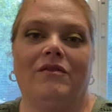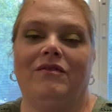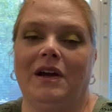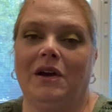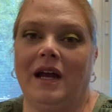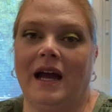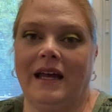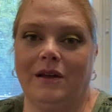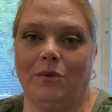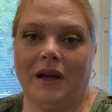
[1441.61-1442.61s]
very
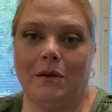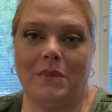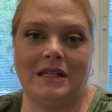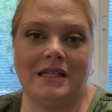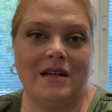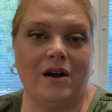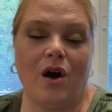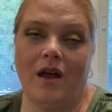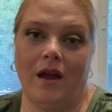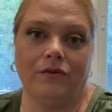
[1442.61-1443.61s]
highly recommended
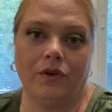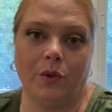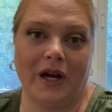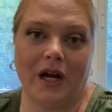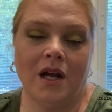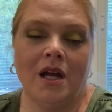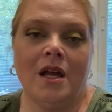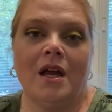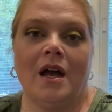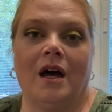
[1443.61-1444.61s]
everywhere.
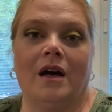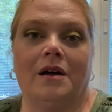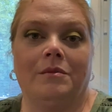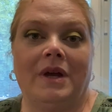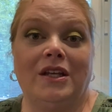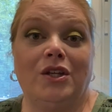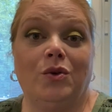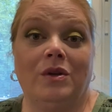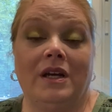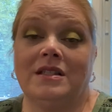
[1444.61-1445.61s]
And
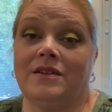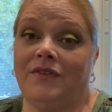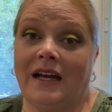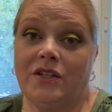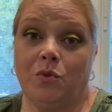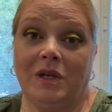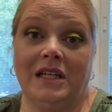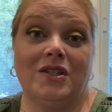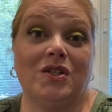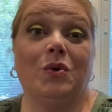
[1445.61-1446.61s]
it's a fast
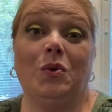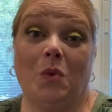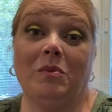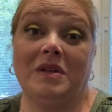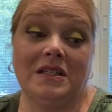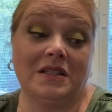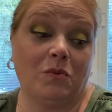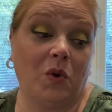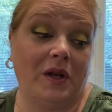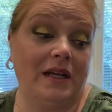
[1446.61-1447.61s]
read, so you won't be
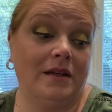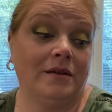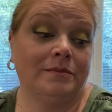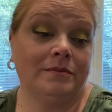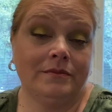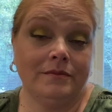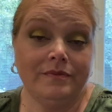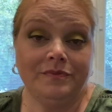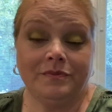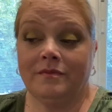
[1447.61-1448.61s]
disappointed.
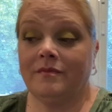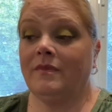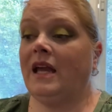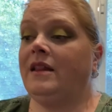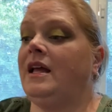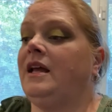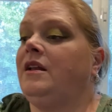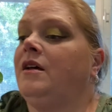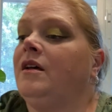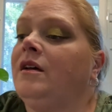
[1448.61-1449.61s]
And
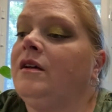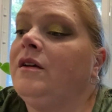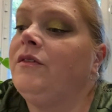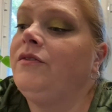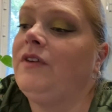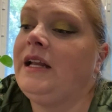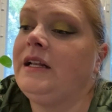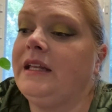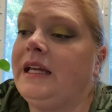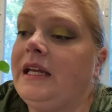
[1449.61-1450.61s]
then
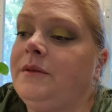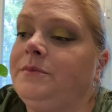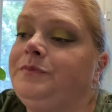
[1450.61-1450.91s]
finally,